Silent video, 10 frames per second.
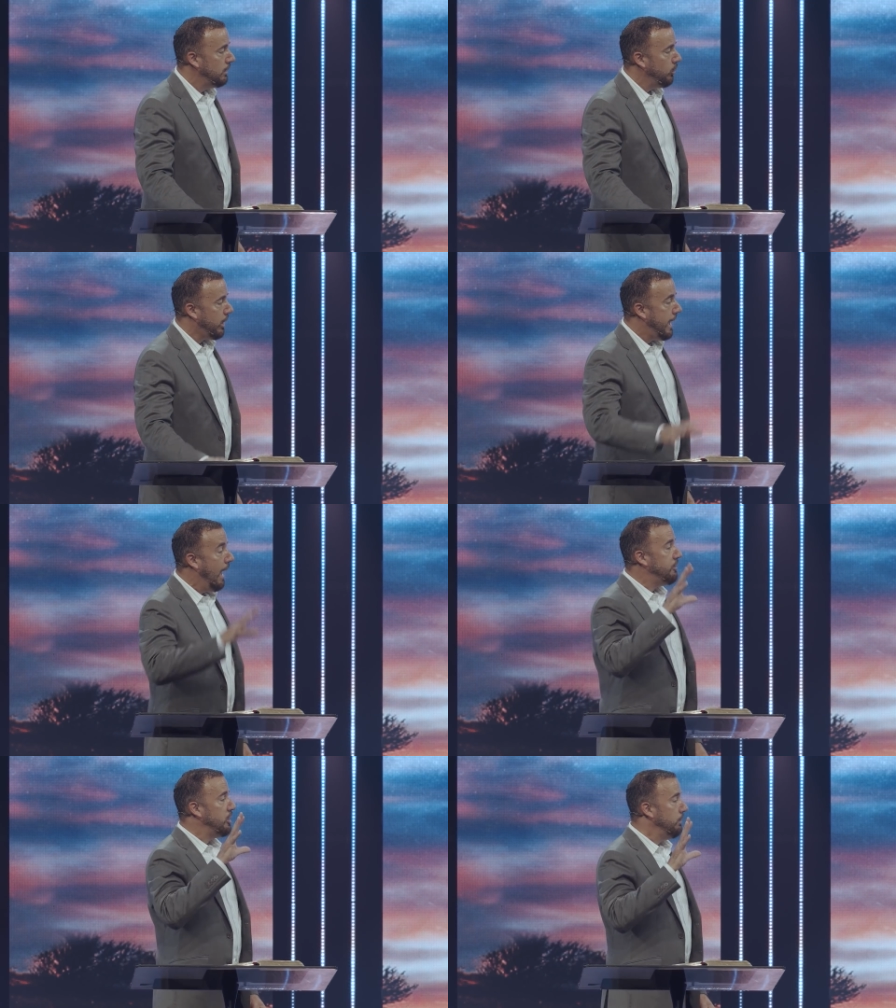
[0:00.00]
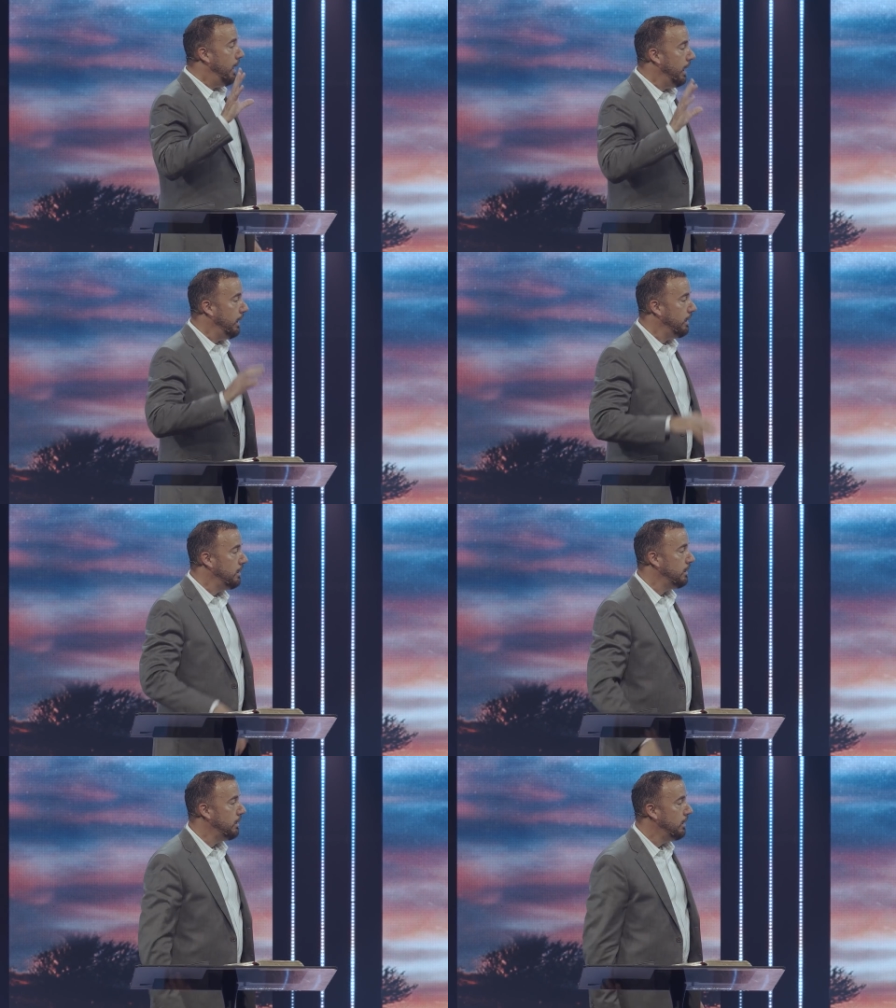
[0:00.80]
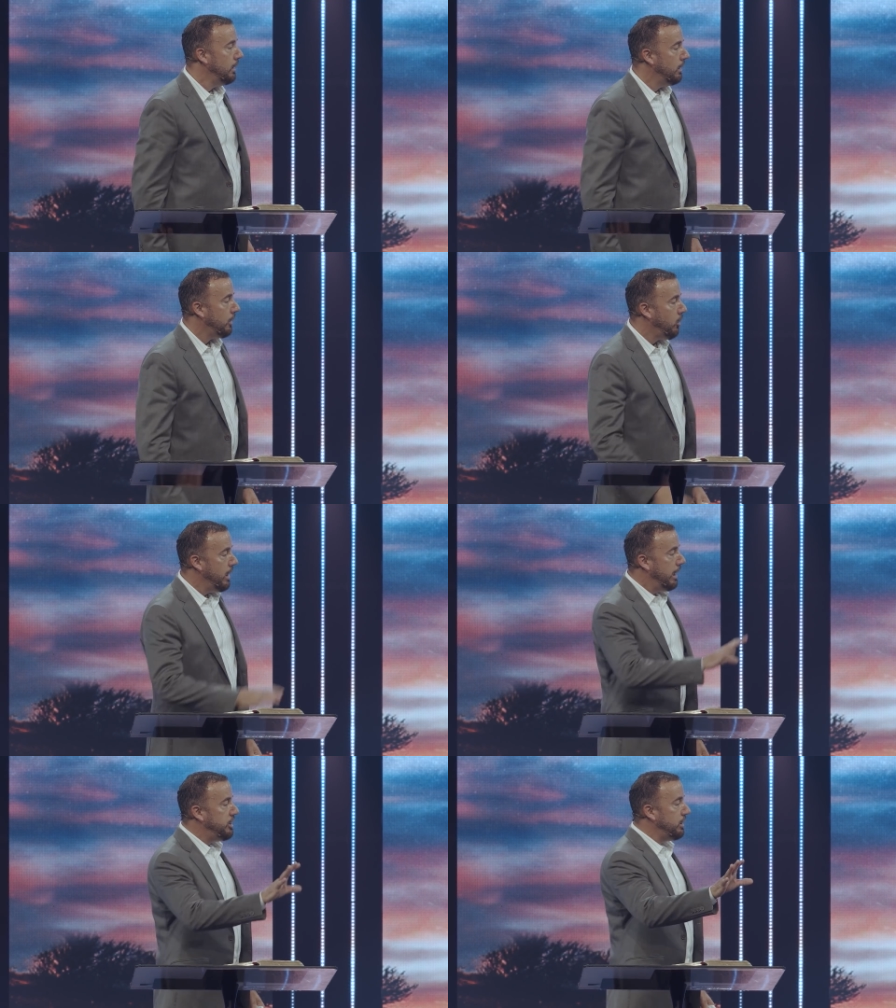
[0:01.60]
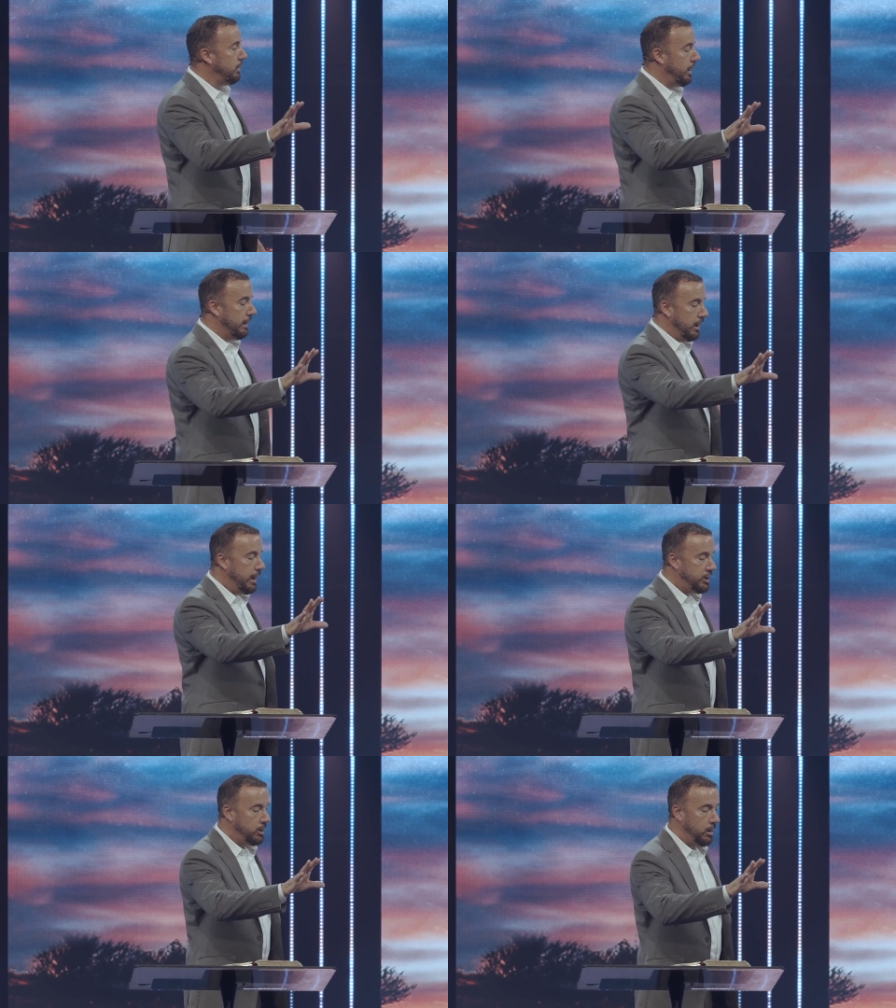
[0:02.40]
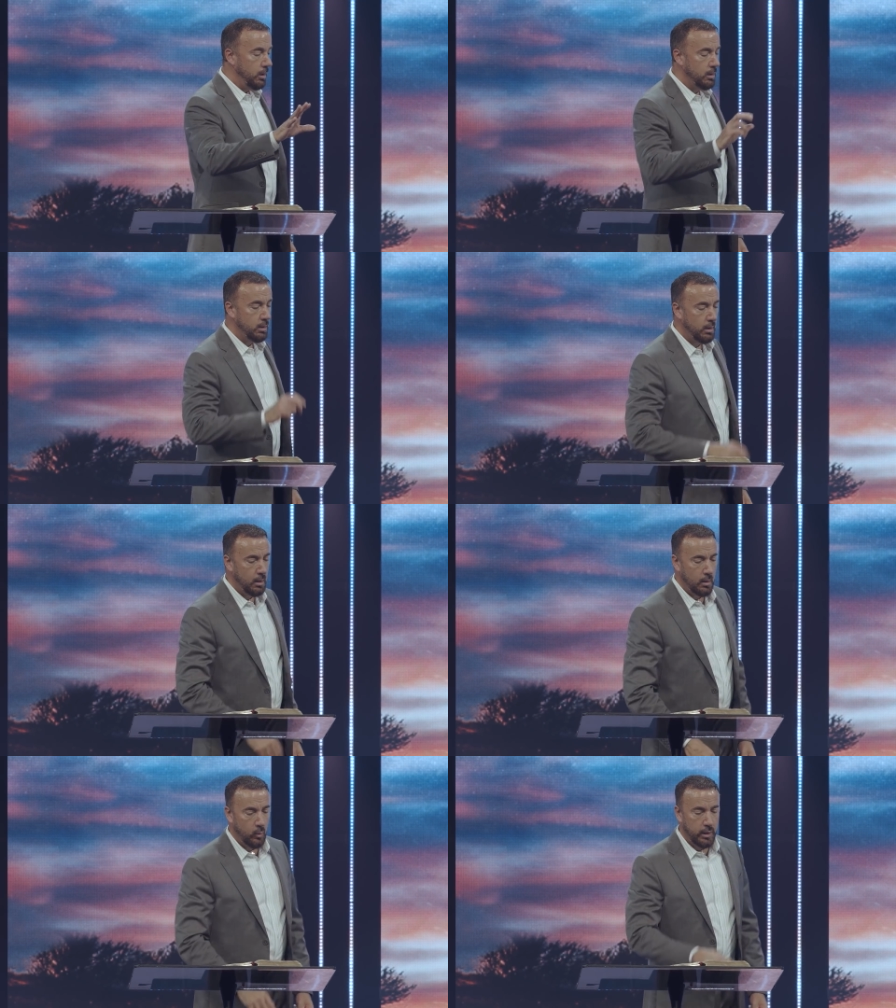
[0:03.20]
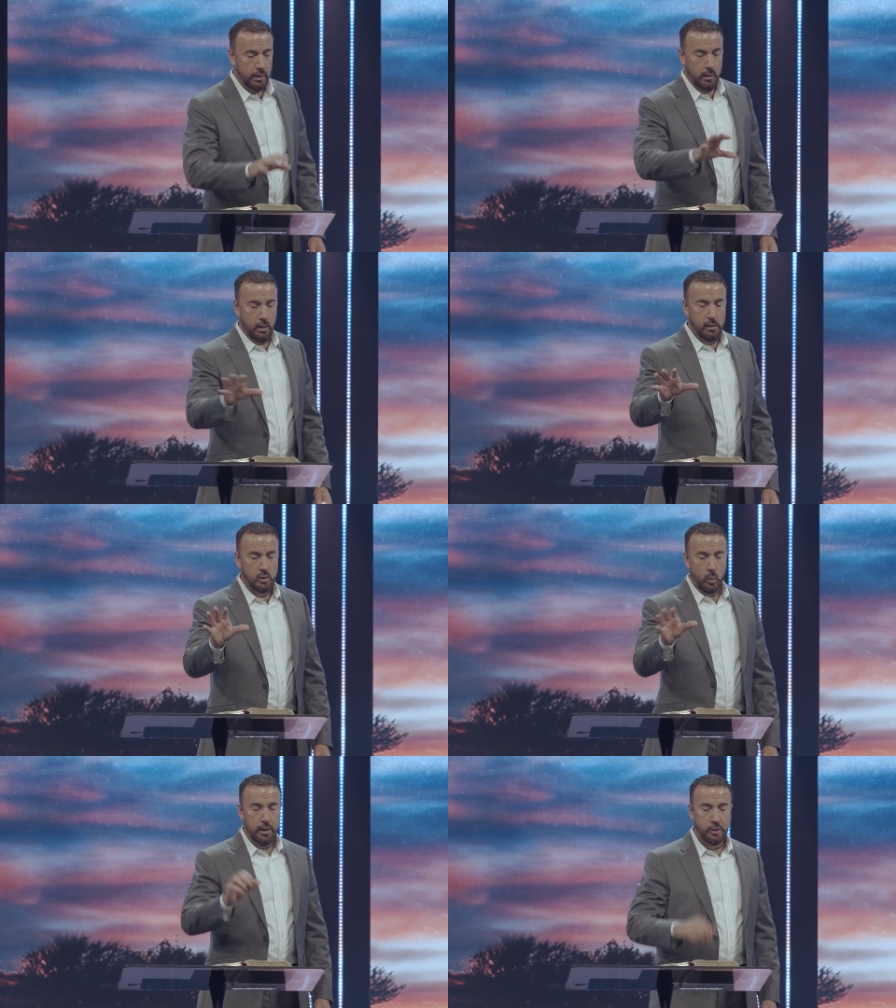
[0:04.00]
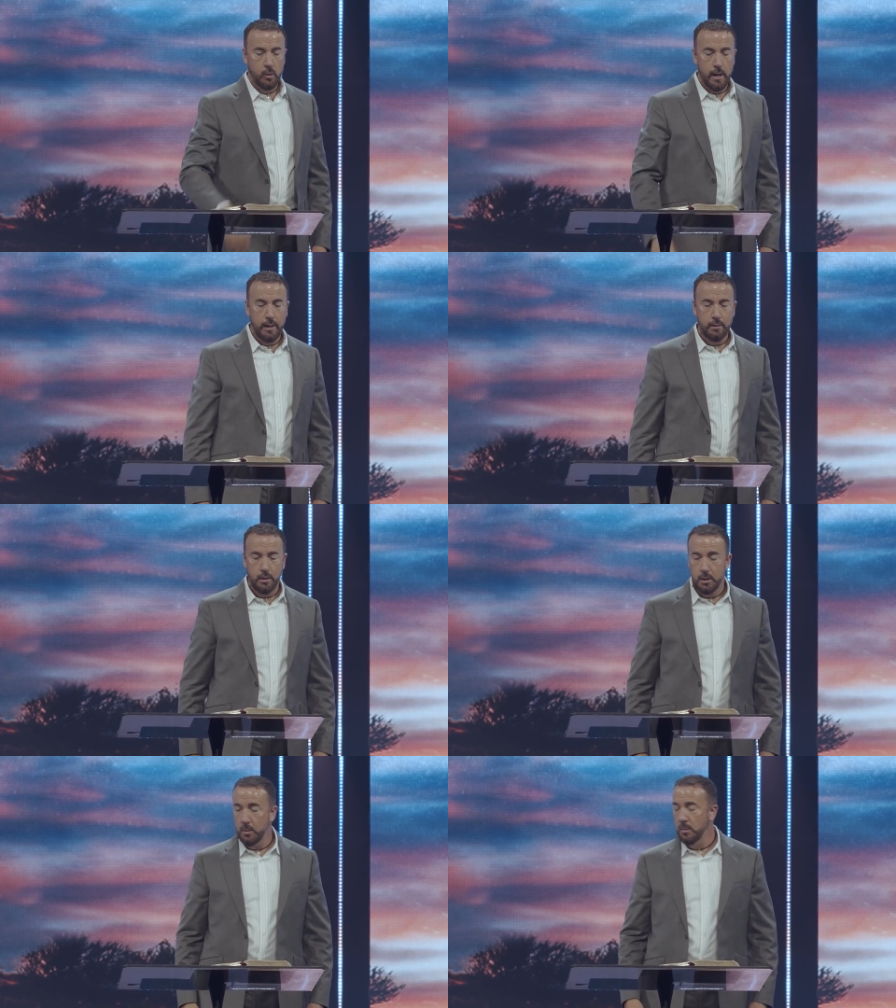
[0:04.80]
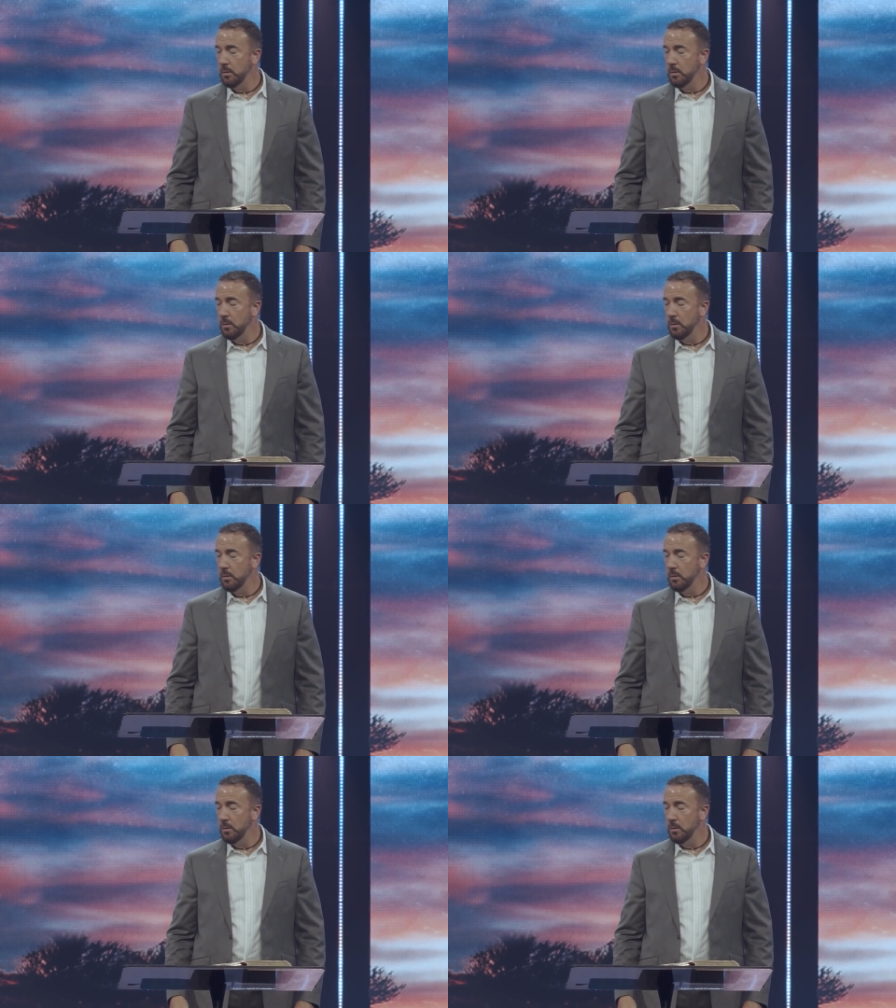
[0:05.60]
We're captured by creation and nature when it does what it's created to do.